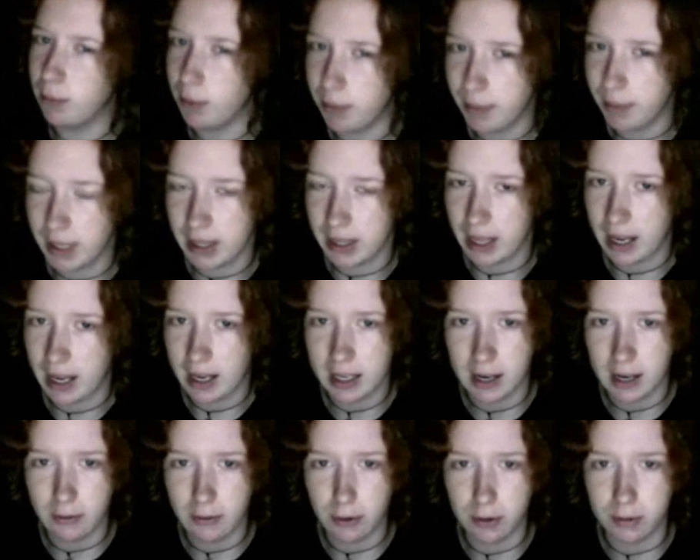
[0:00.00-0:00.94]
with me that had
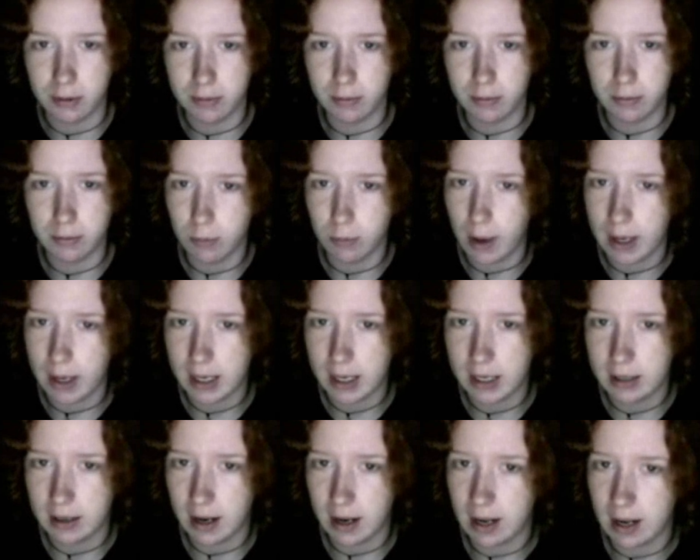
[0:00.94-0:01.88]
never read
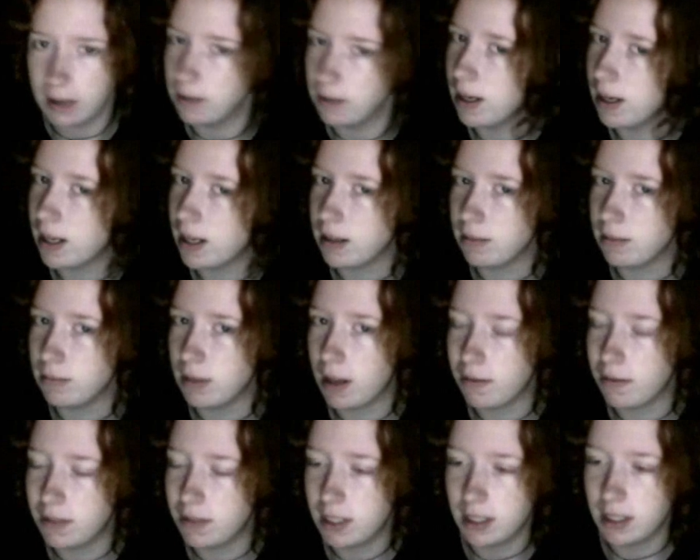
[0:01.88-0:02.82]
it and they
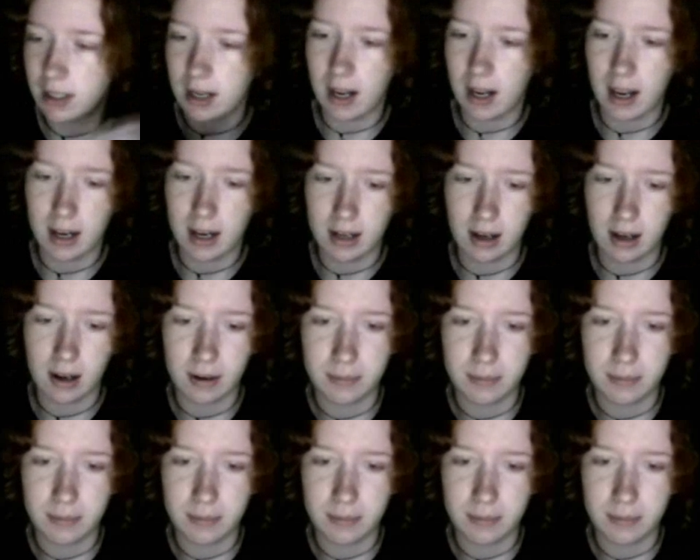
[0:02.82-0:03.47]
loved it. And